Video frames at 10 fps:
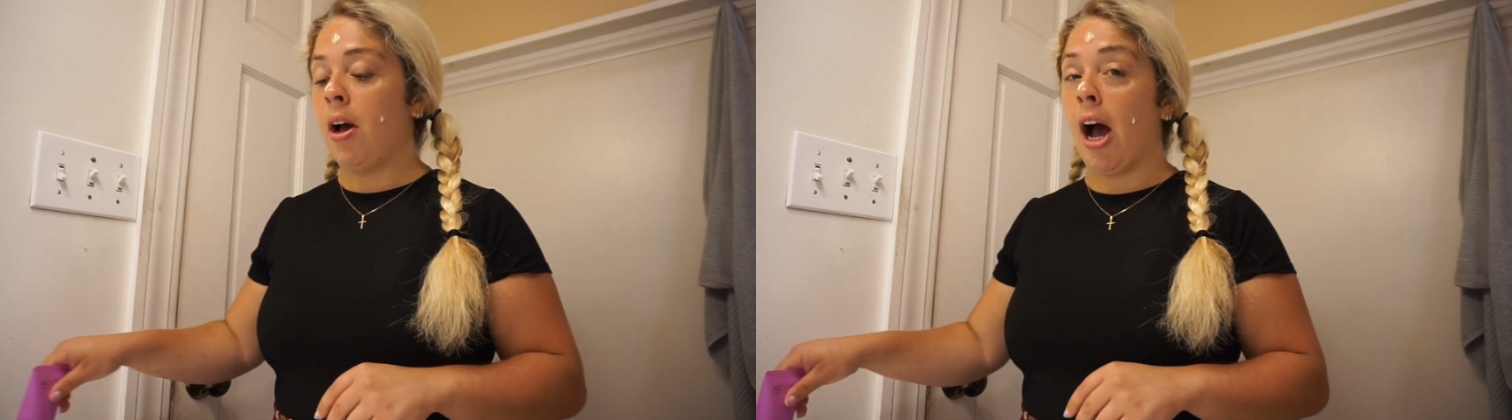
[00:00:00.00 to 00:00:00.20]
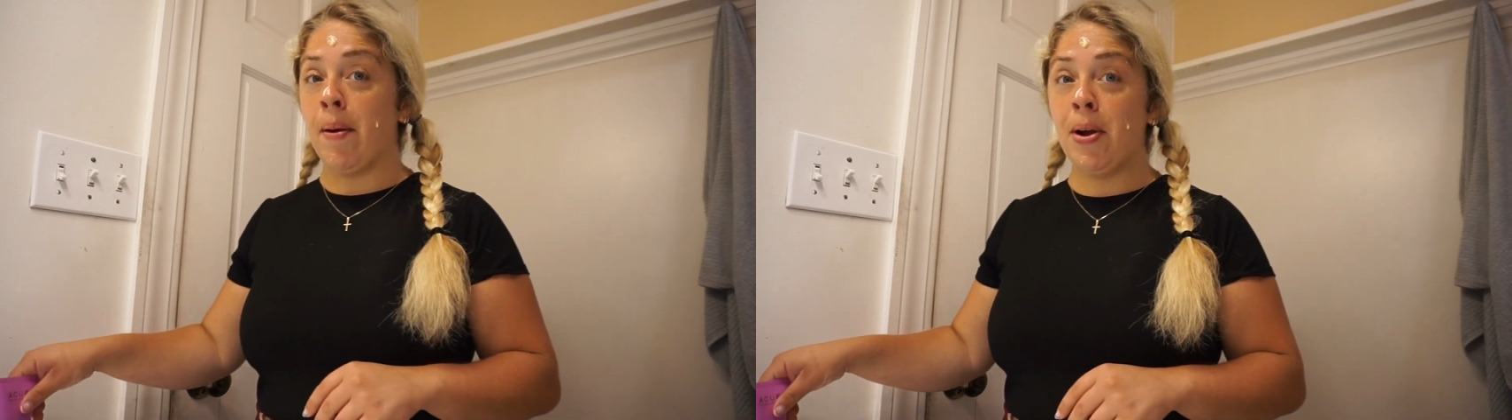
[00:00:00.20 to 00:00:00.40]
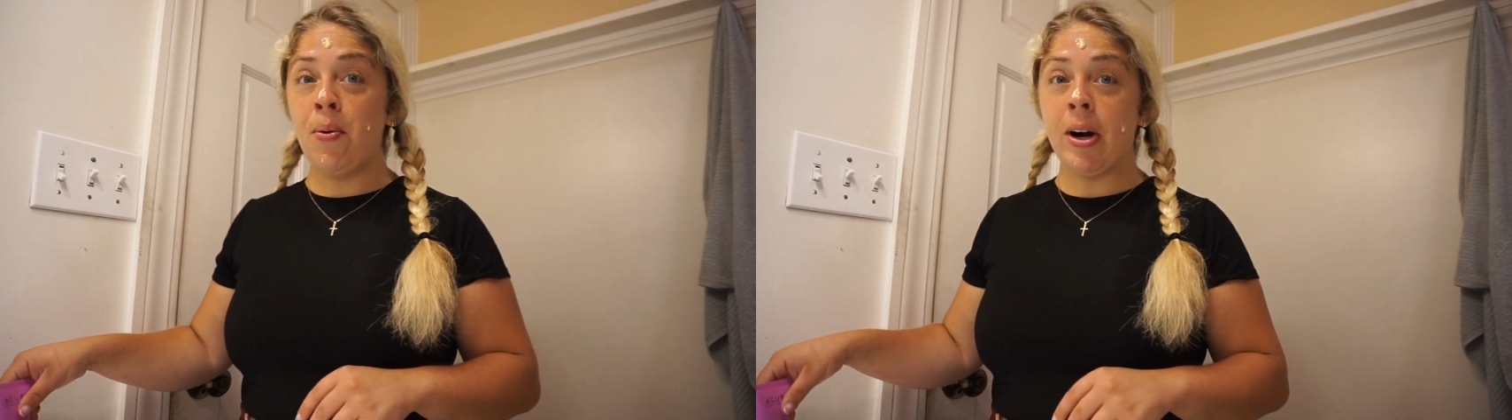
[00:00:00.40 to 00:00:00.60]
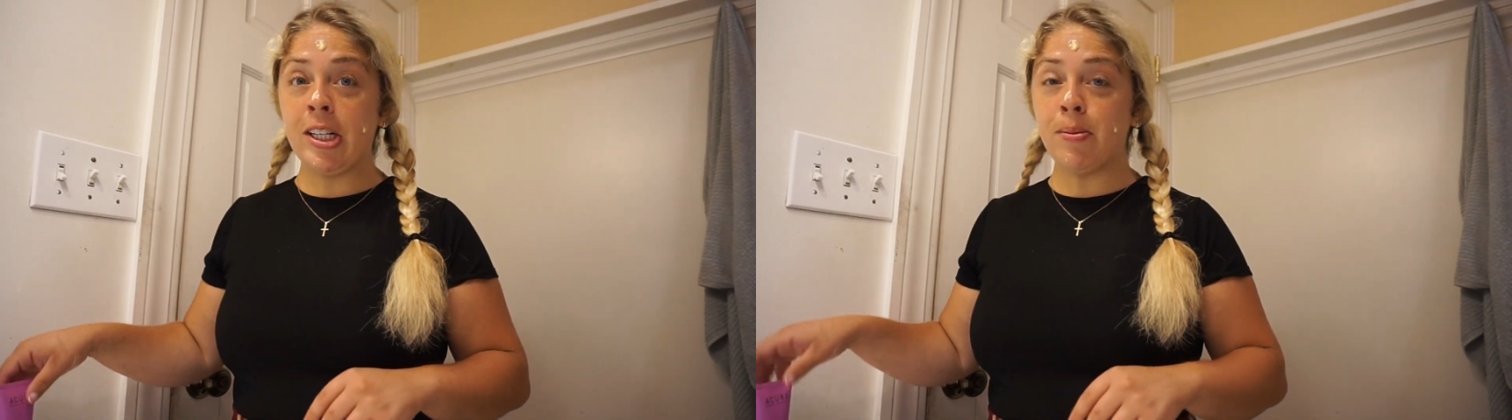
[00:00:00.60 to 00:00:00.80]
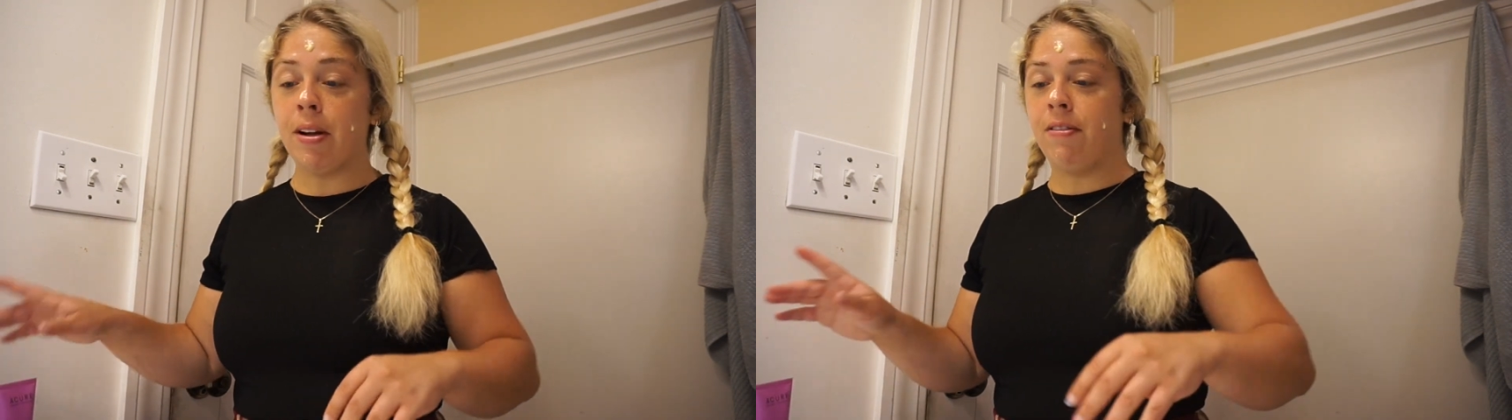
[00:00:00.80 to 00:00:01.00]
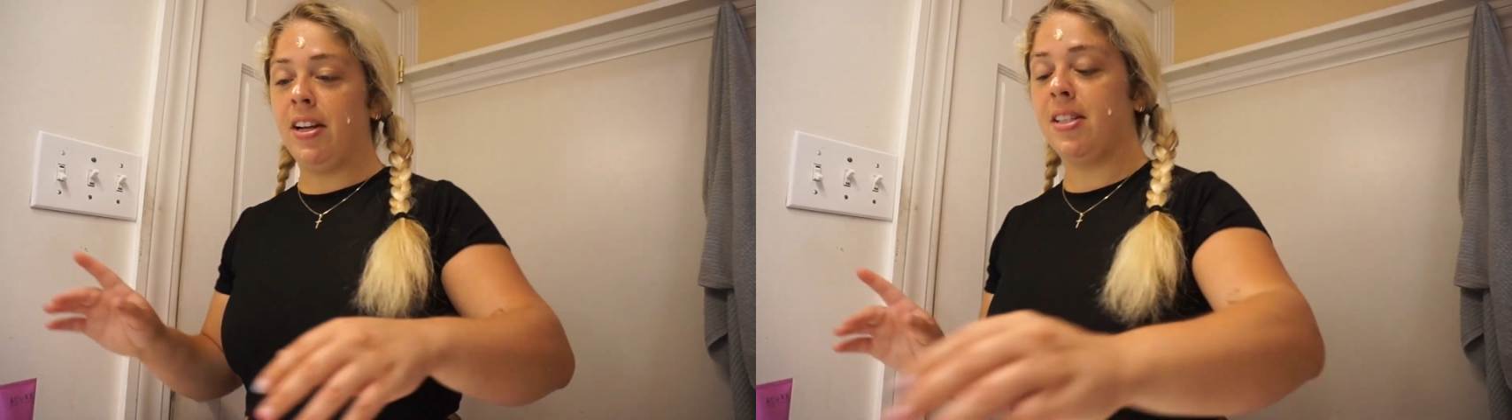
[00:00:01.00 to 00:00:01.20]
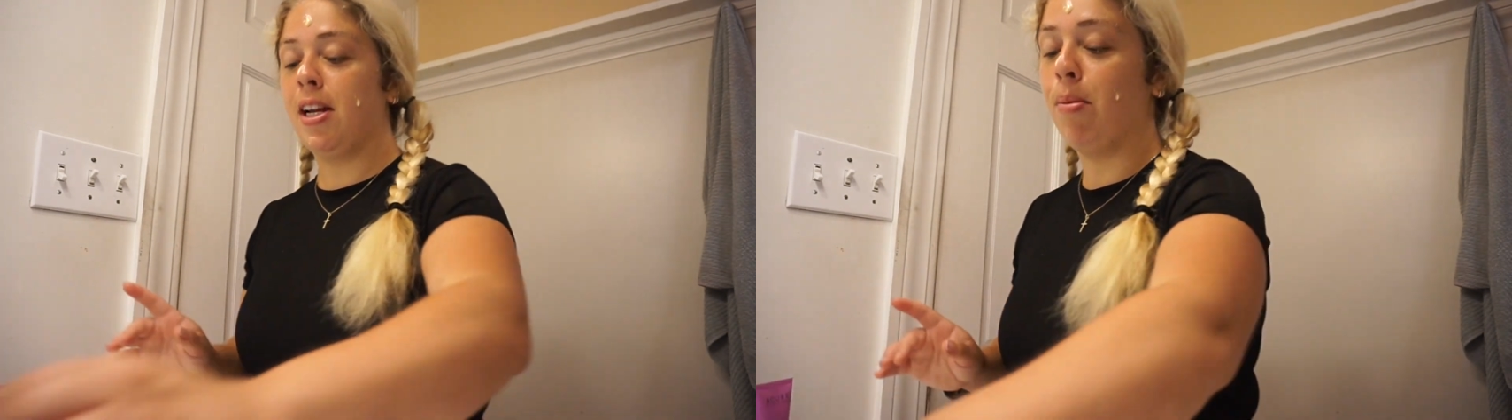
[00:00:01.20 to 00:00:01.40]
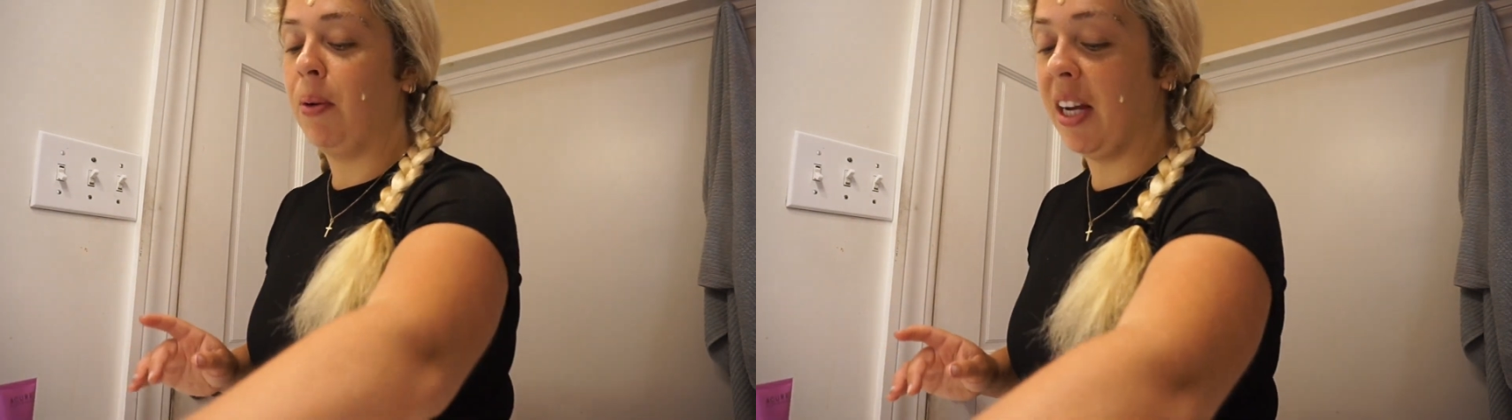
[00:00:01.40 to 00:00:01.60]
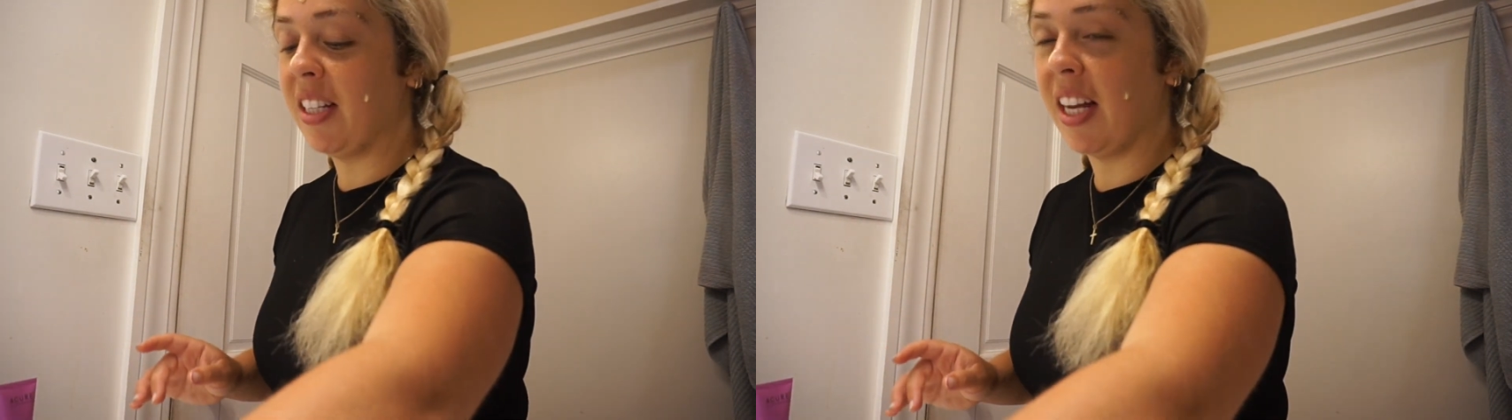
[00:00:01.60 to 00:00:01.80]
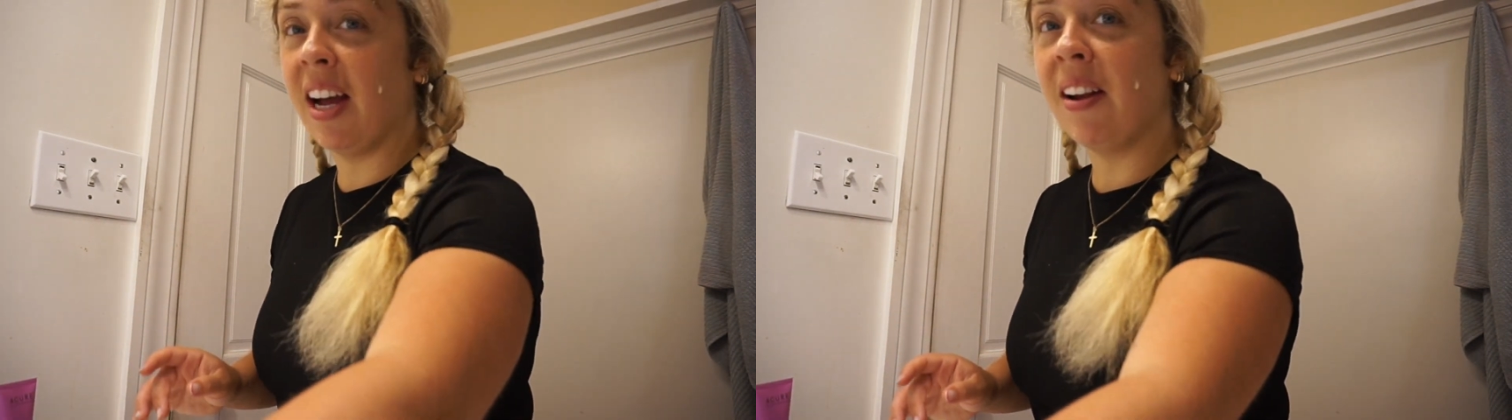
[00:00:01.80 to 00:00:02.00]
I'm gonna wash my face now because
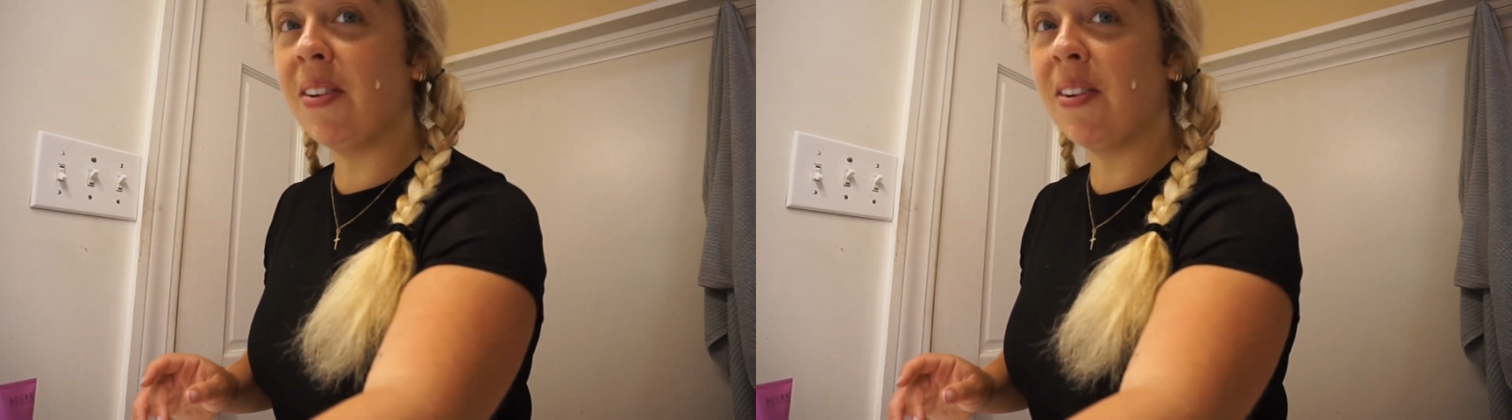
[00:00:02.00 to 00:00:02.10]
I kind of